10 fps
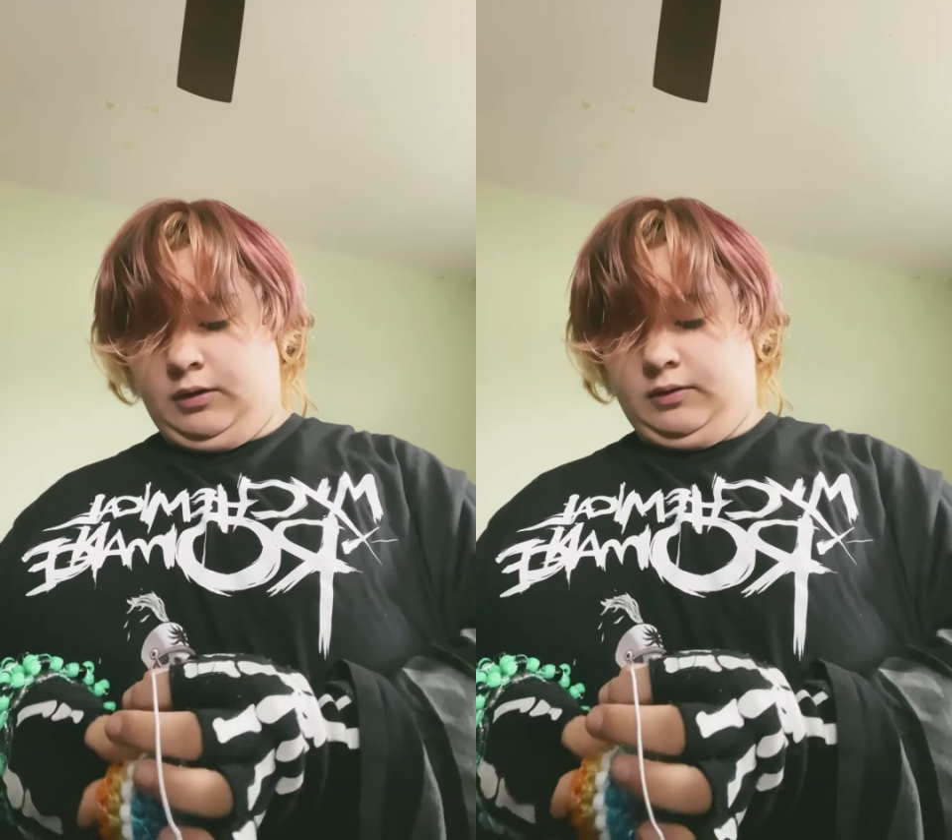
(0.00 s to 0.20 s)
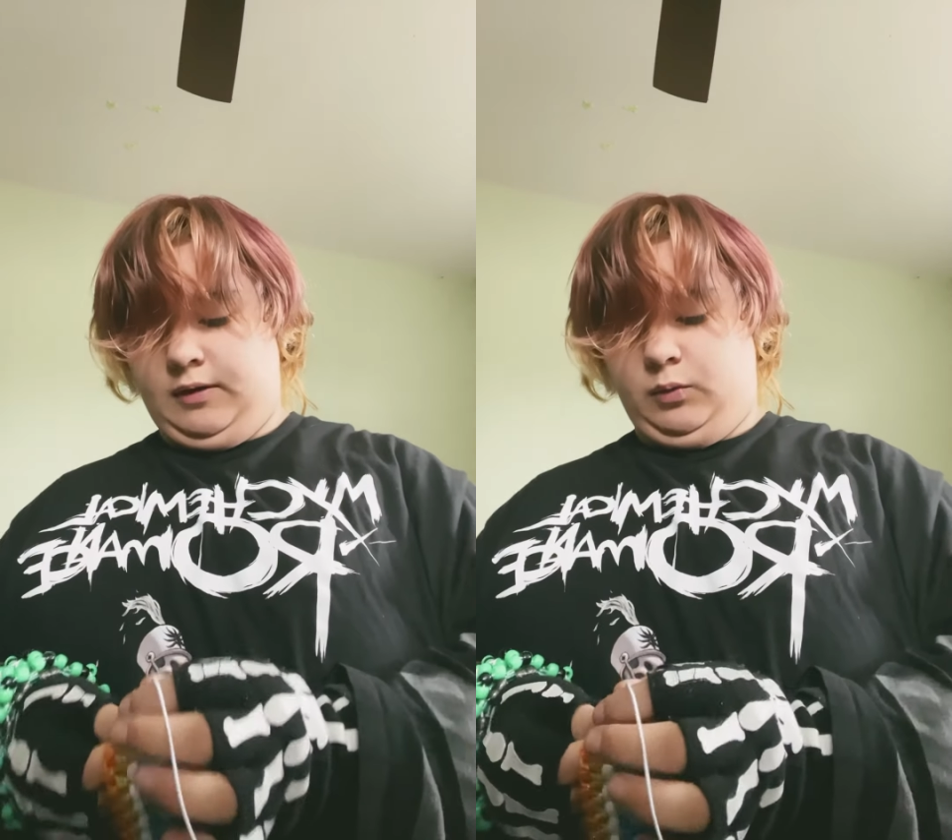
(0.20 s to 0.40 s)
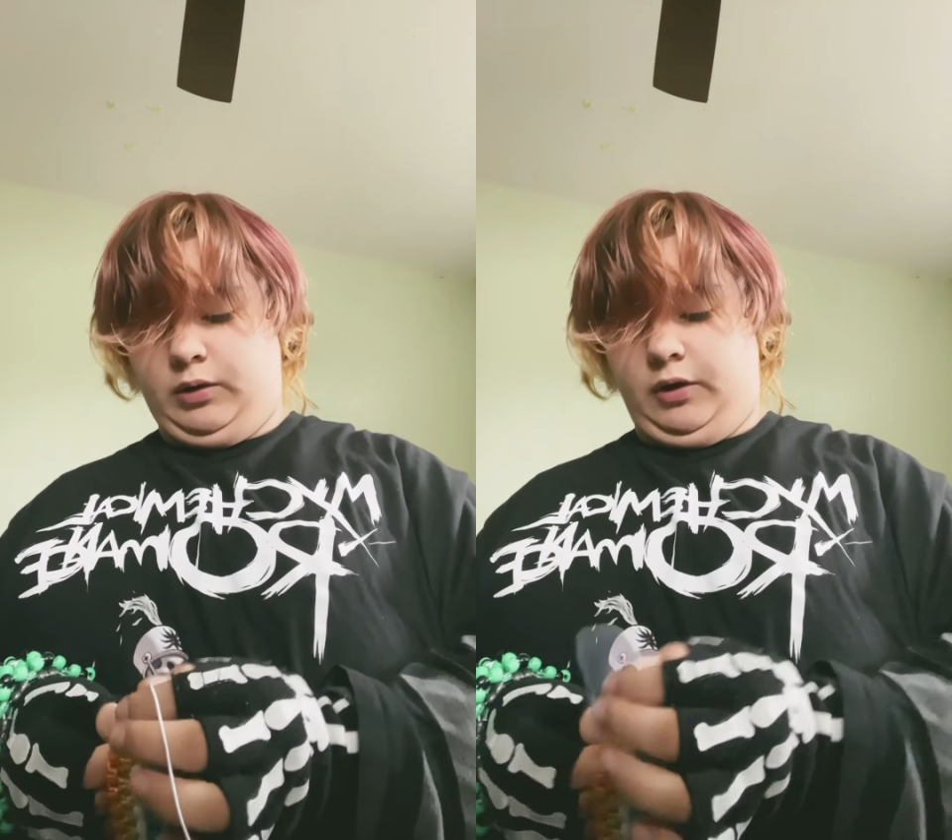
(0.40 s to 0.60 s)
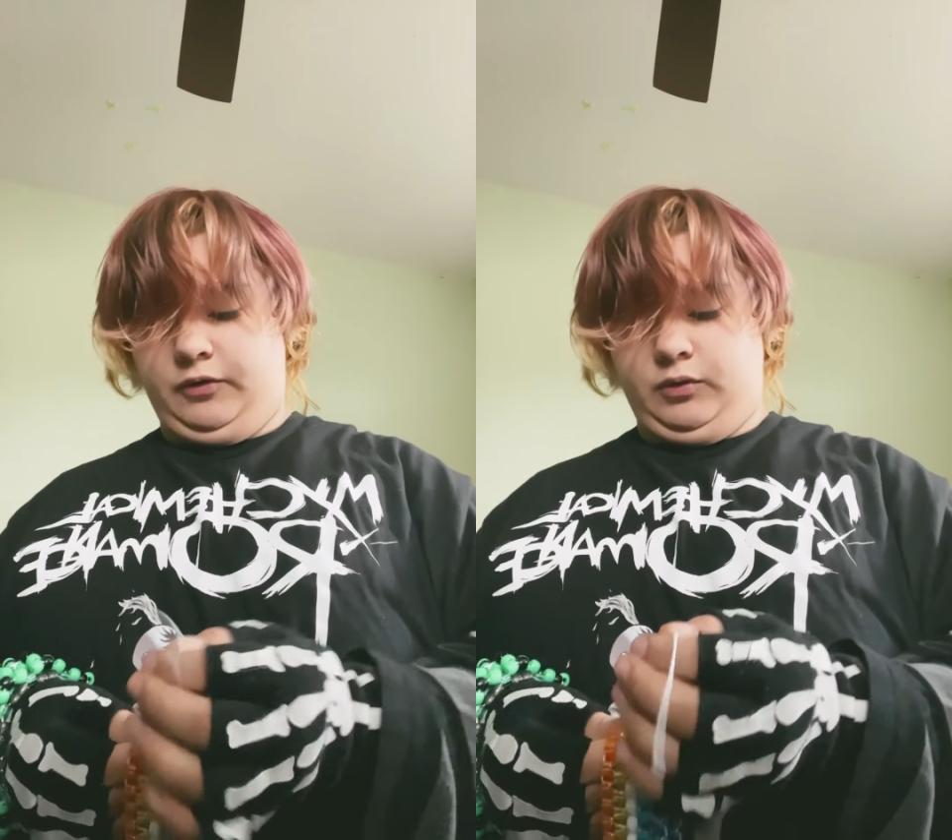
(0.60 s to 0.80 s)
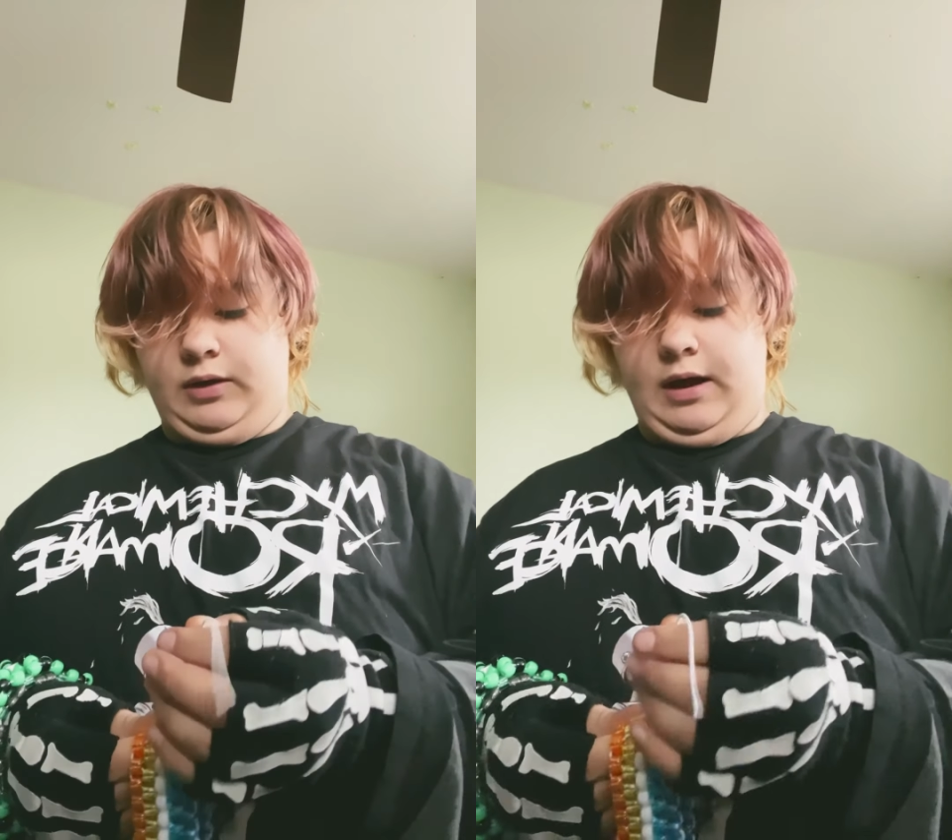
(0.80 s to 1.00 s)
Then what I'll
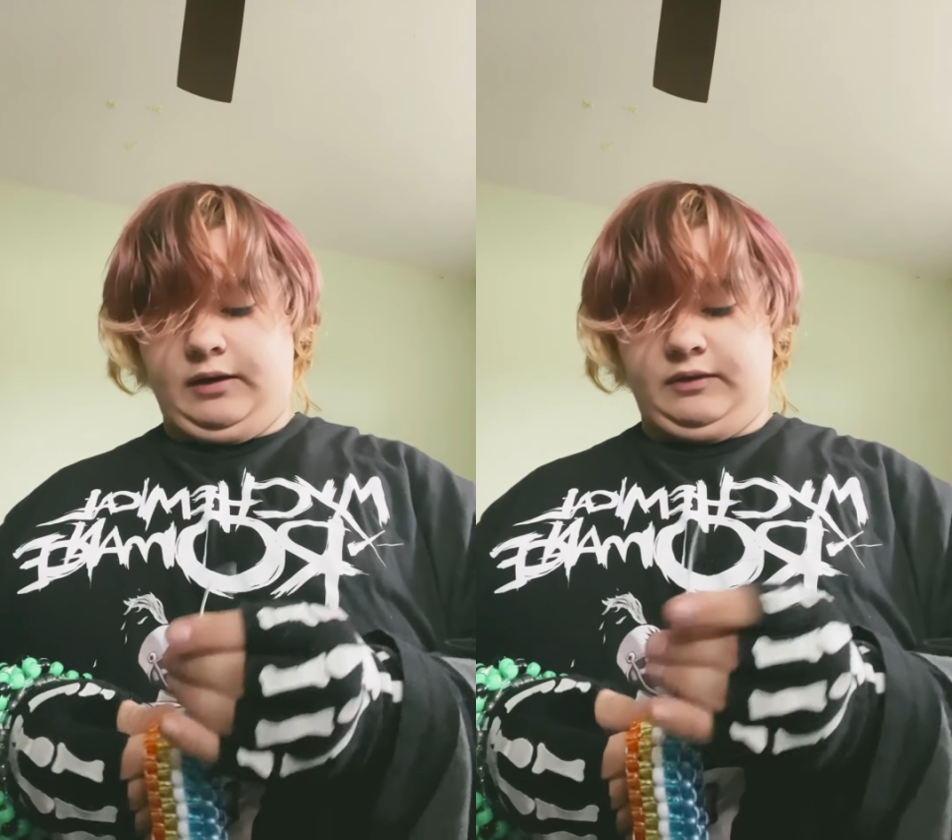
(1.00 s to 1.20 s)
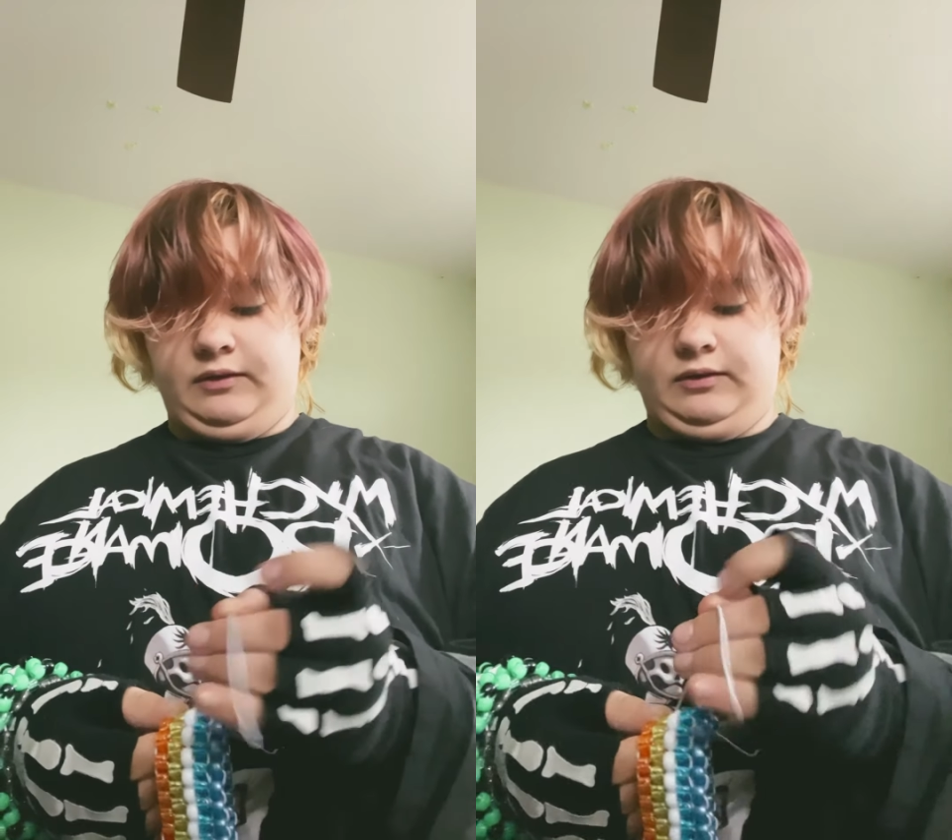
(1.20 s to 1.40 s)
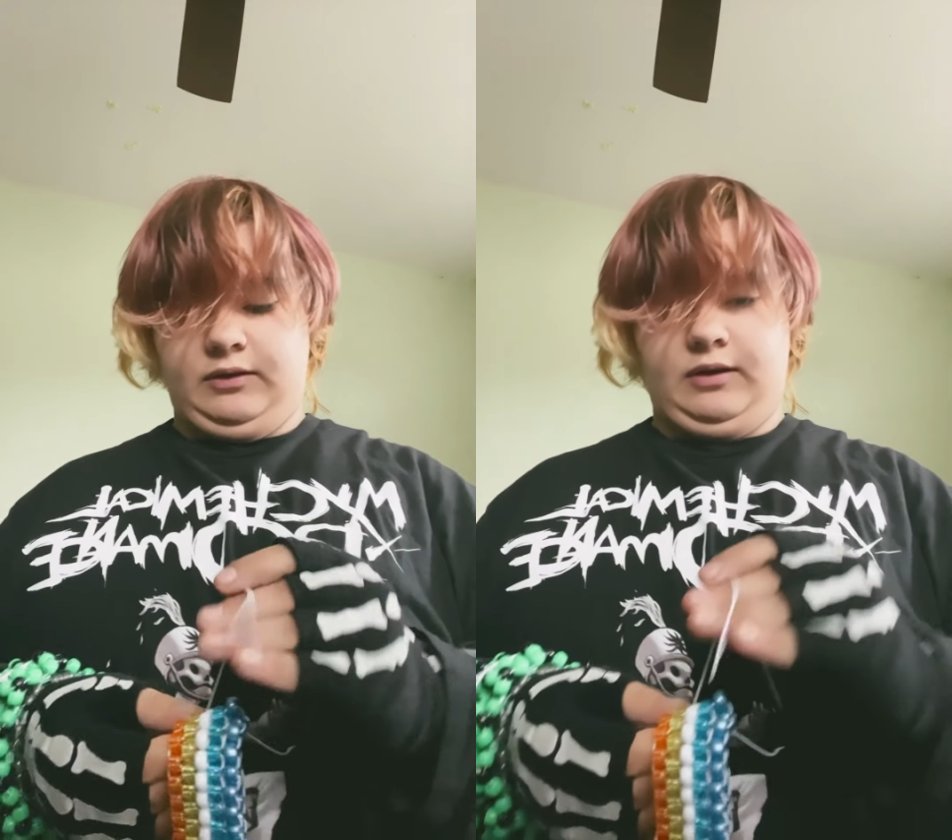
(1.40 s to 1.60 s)
do next